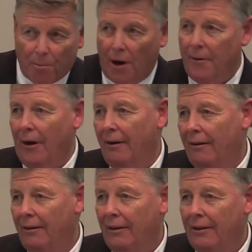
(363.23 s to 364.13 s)
a murderer.
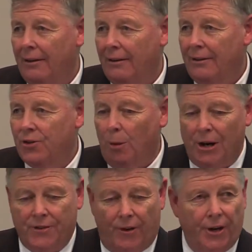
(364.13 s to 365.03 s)
So
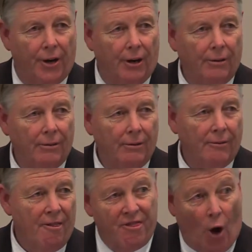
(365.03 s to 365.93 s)
much for your
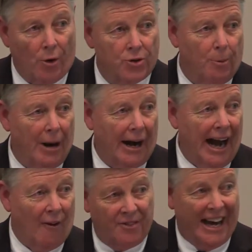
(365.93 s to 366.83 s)
thoughts about
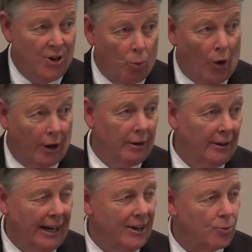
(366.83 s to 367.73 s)
how things work
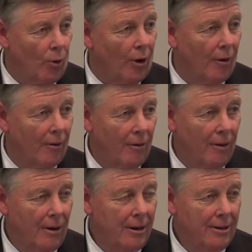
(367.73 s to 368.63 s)
in this world.
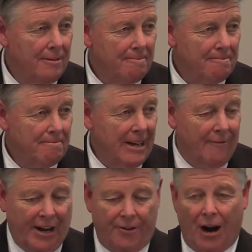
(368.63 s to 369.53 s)
If
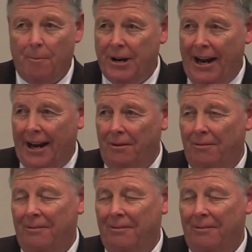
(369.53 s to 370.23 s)
he'd have dropped dead,